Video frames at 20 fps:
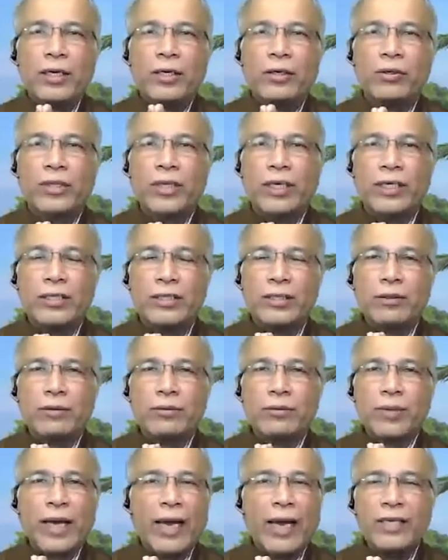to this.
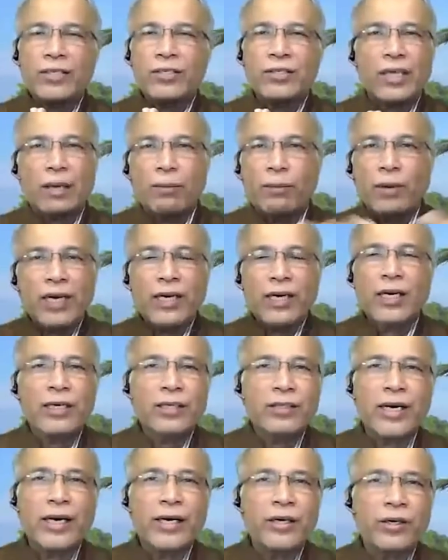Has Salman
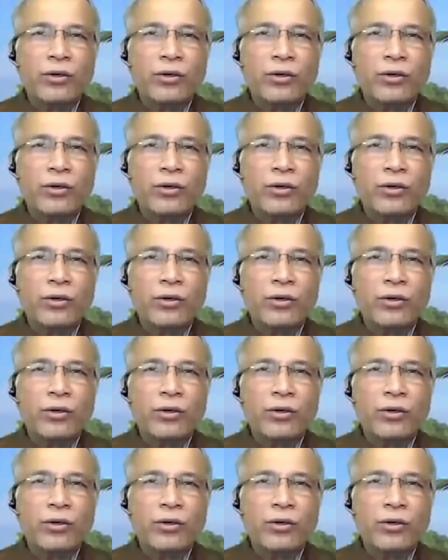Khan tried